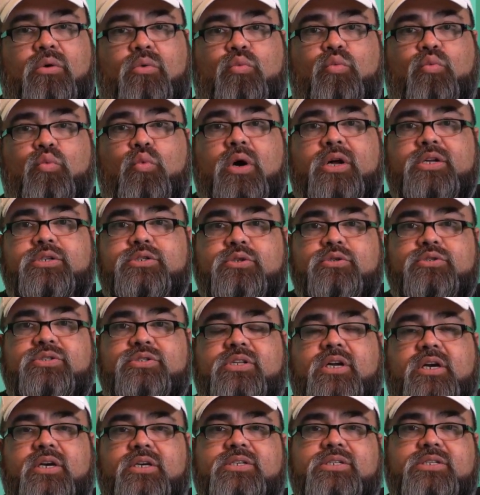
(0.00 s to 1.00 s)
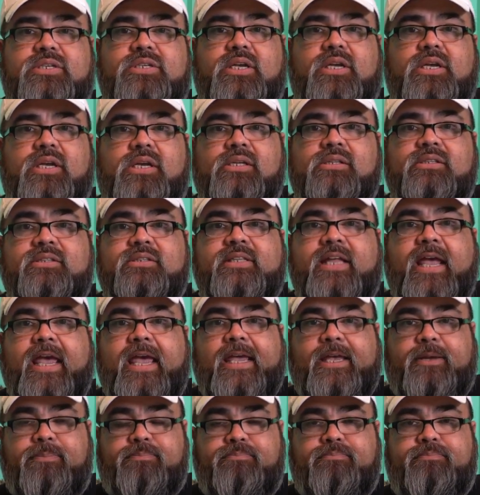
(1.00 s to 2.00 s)
once you start seeing
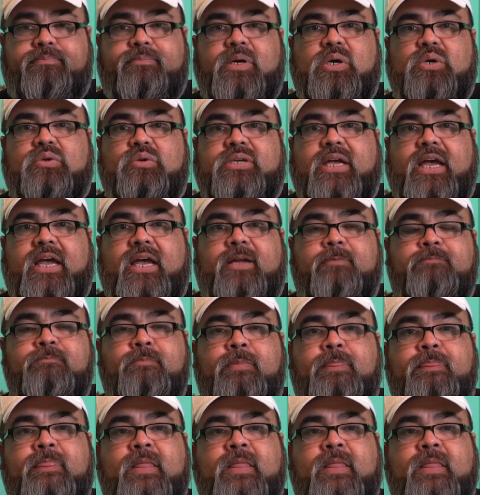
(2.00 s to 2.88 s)
tape, okay,